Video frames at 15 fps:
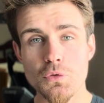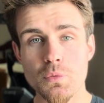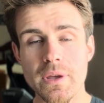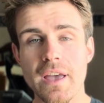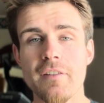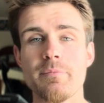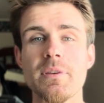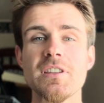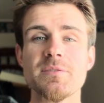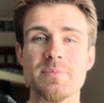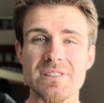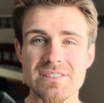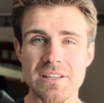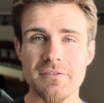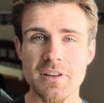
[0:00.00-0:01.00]
we have be
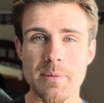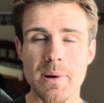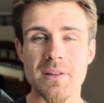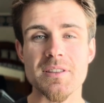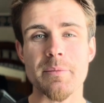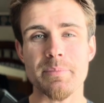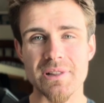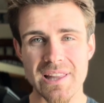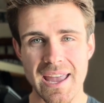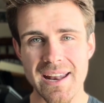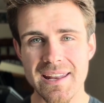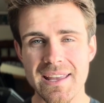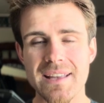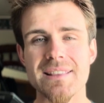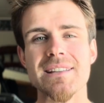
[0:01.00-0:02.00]
specific about the
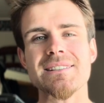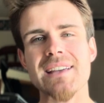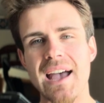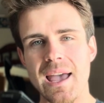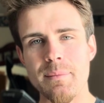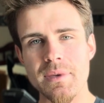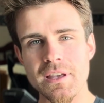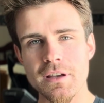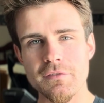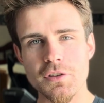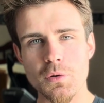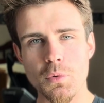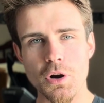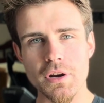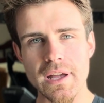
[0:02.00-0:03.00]
planning and the timing of
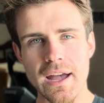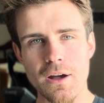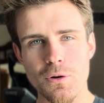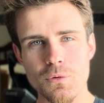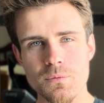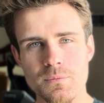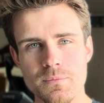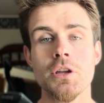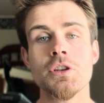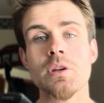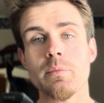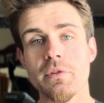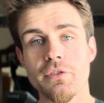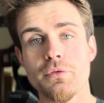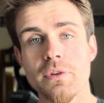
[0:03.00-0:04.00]
your workout.
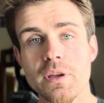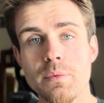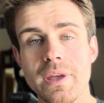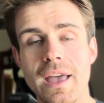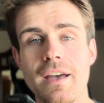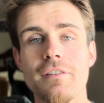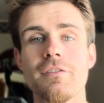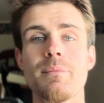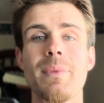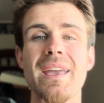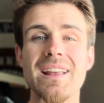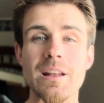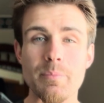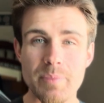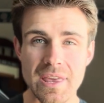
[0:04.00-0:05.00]
Number 3, we have
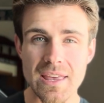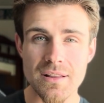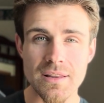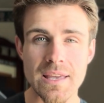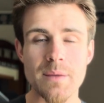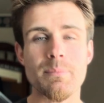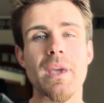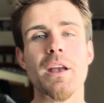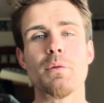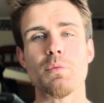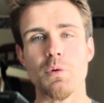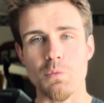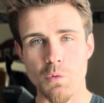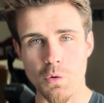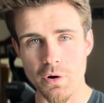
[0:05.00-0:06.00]
make it appealing, make it
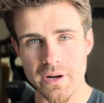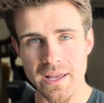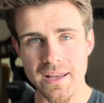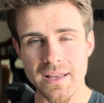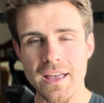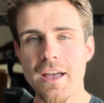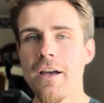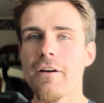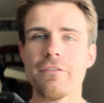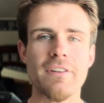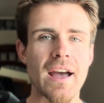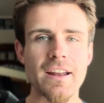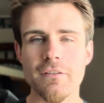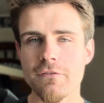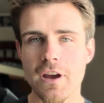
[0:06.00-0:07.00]
rewarding,
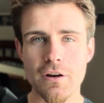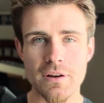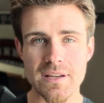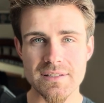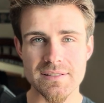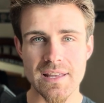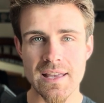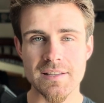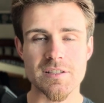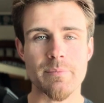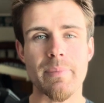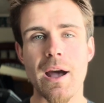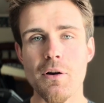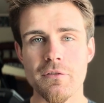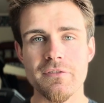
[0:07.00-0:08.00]
find various things
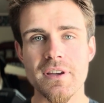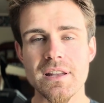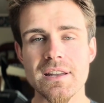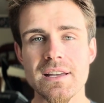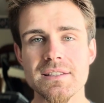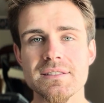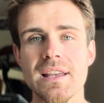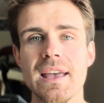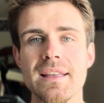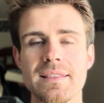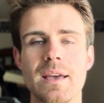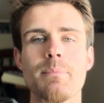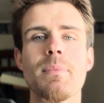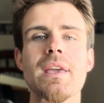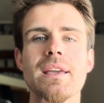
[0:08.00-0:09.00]
about fitness
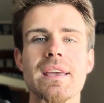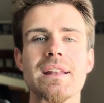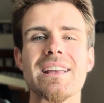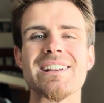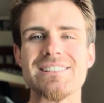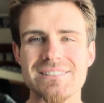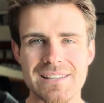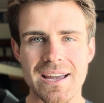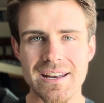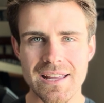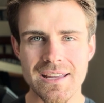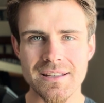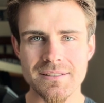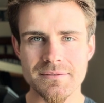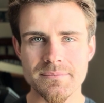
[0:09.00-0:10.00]
that make it
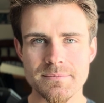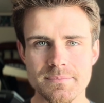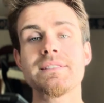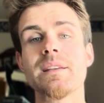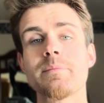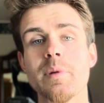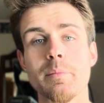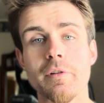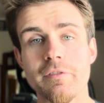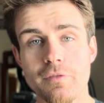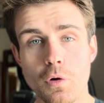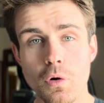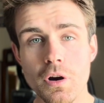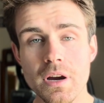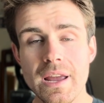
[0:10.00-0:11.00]
exciting. Tip number
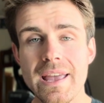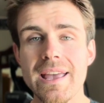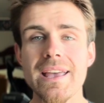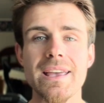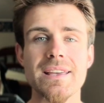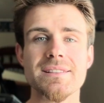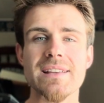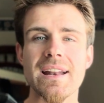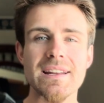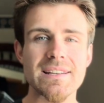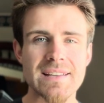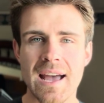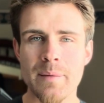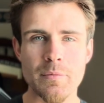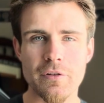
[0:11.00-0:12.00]
4 is
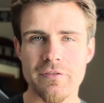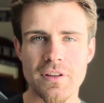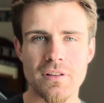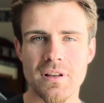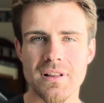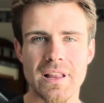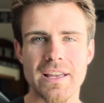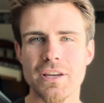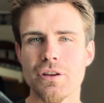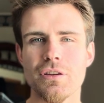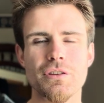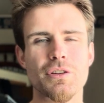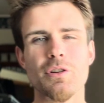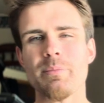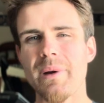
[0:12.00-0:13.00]
anytime you're feeling like
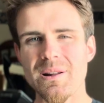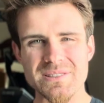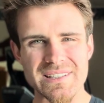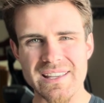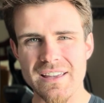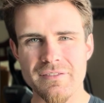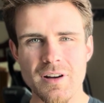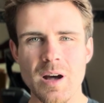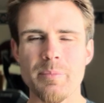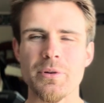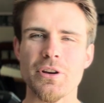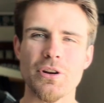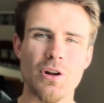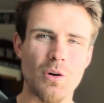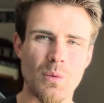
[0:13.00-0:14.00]
you're about to give up or
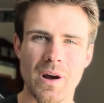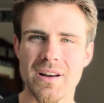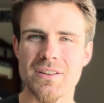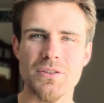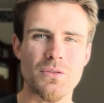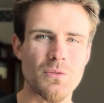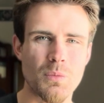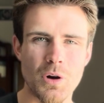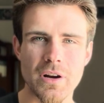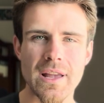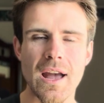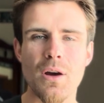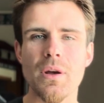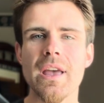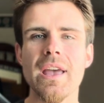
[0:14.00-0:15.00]
you don't want to do the workout,